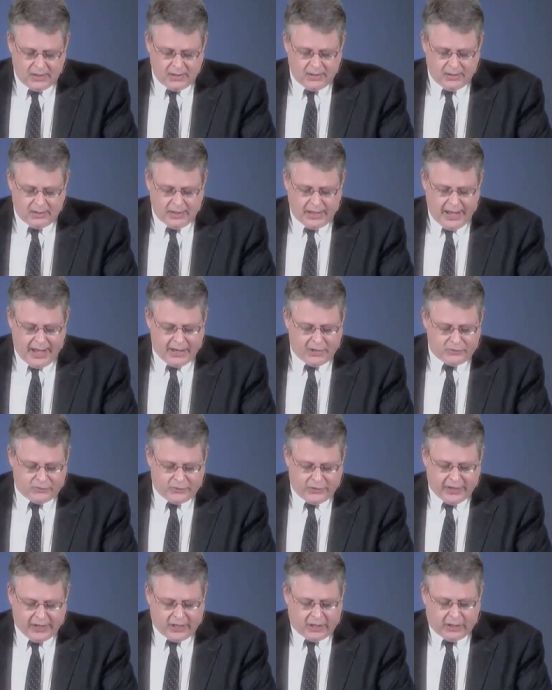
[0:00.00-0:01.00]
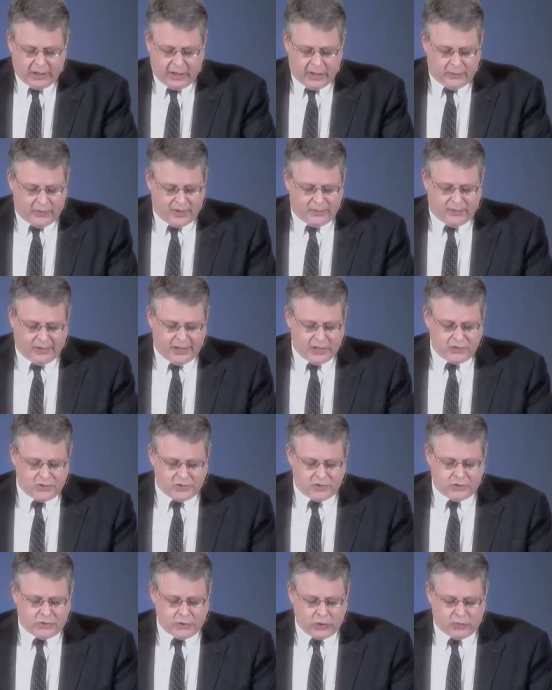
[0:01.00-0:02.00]
And it's very clear in
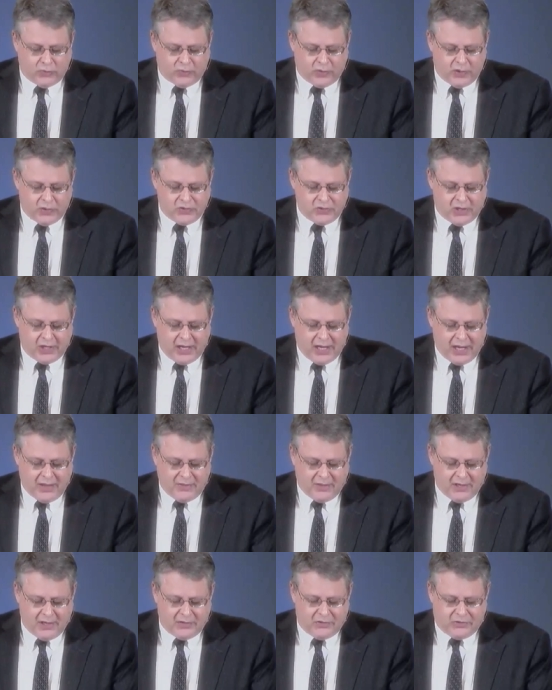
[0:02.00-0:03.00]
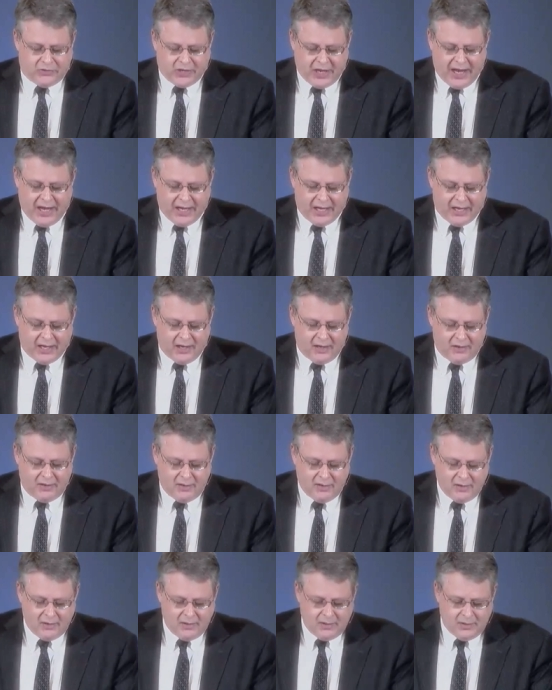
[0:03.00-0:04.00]
Revelation 2, verse 10, that it's Satan
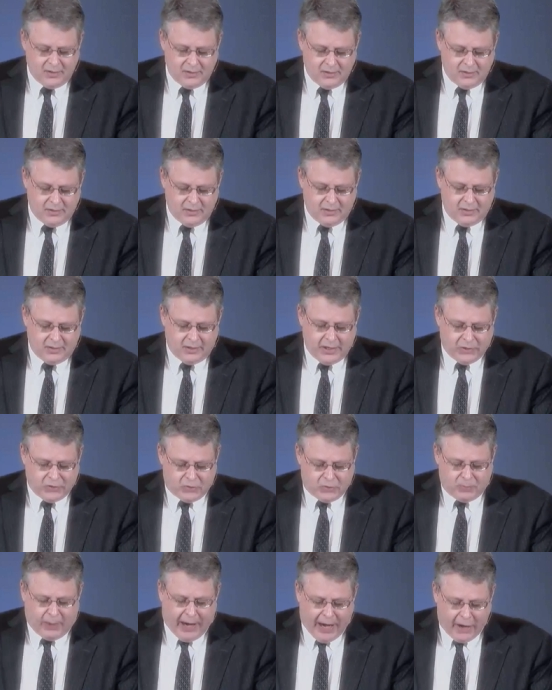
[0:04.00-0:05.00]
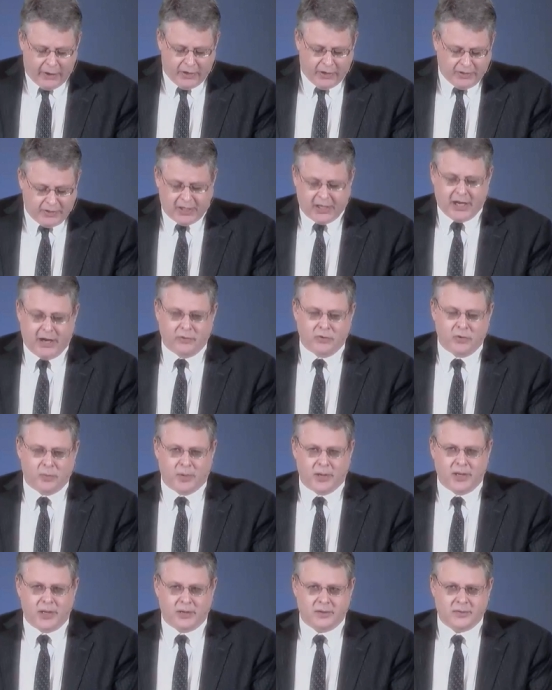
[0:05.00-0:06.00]
inspiring the
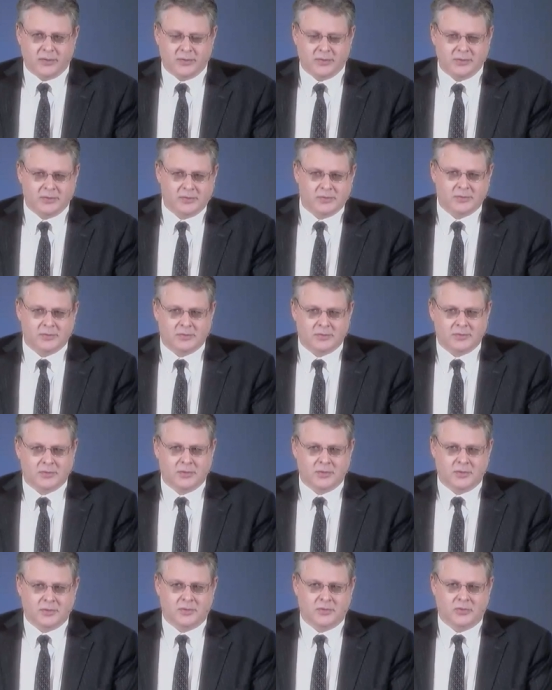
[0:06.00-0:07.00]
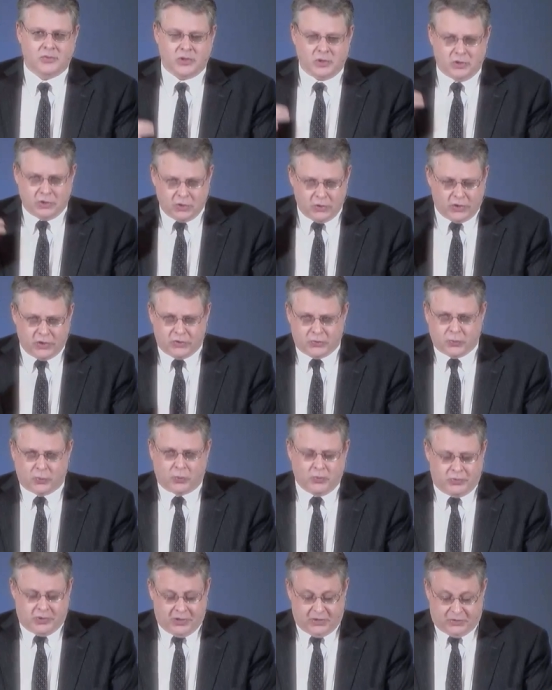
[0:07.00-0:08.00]
government to do this,
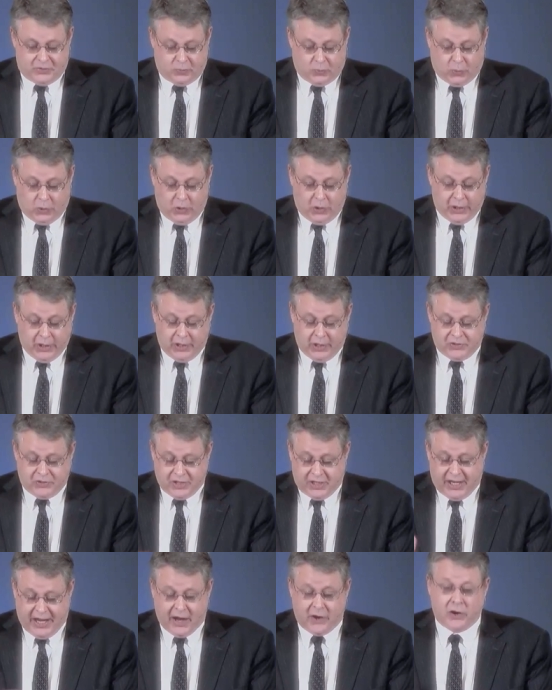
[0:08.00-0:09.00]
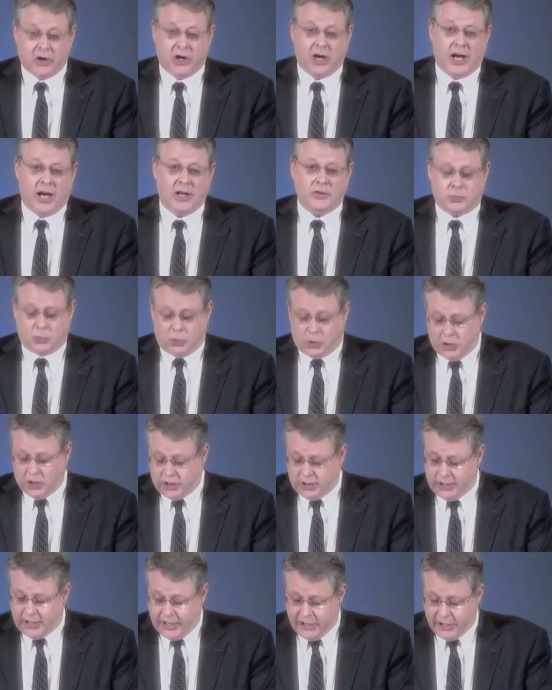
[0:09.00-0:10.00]
this work, to counter God's work
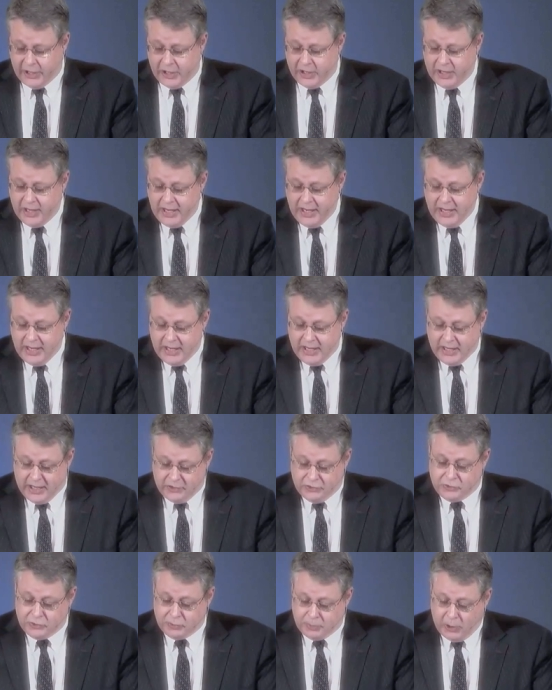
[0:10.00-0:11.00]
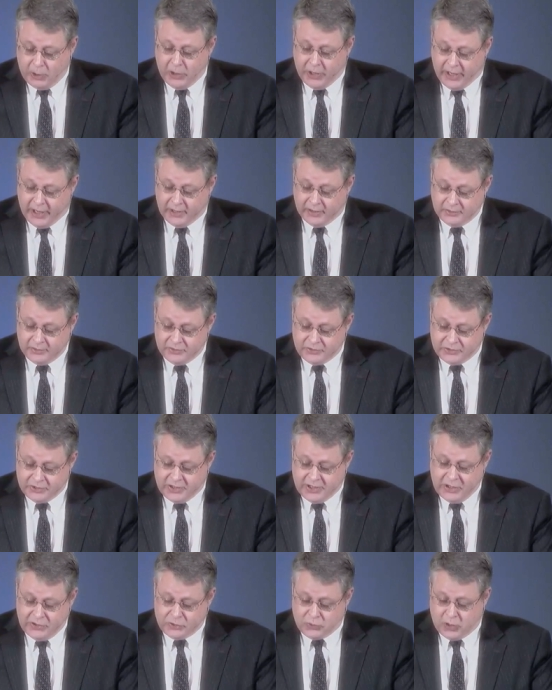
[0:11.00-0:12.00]
here in Smyrna. See,
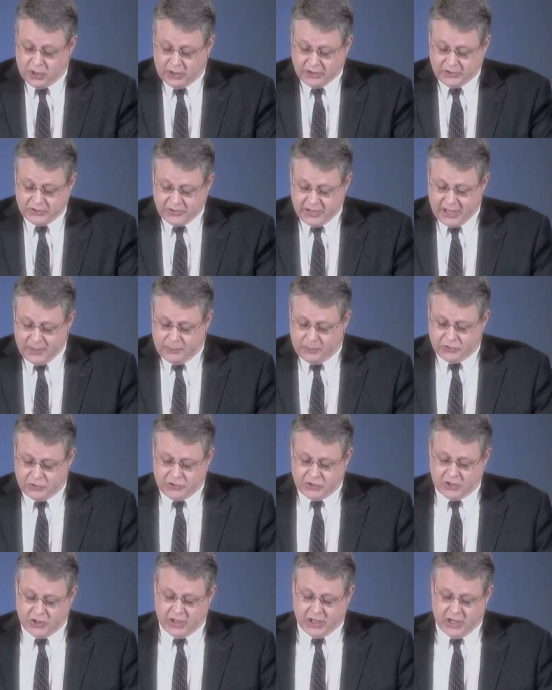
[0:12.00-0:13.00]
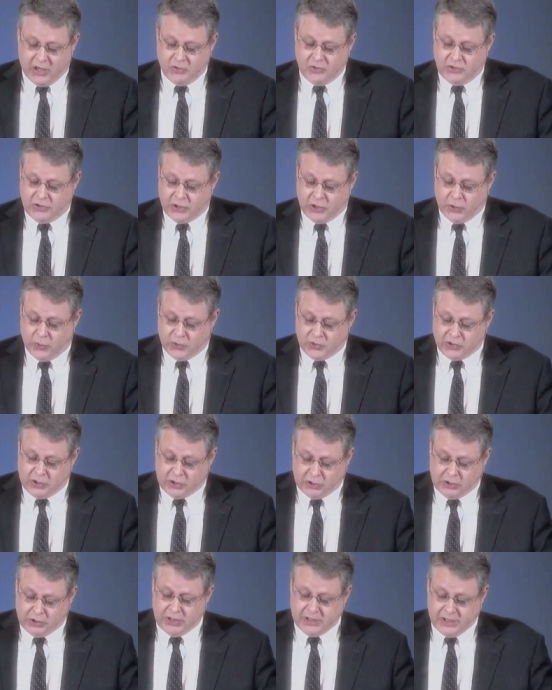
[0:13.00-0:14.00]
these are all examples you can go to which
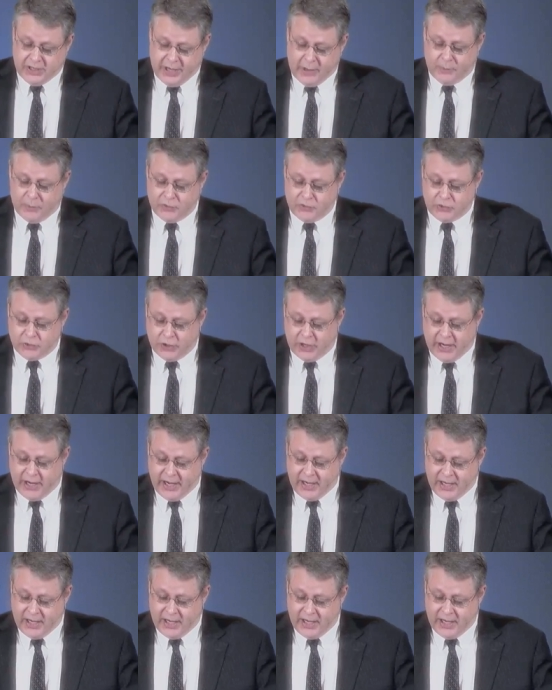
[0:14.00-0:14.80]
clearly demonstrate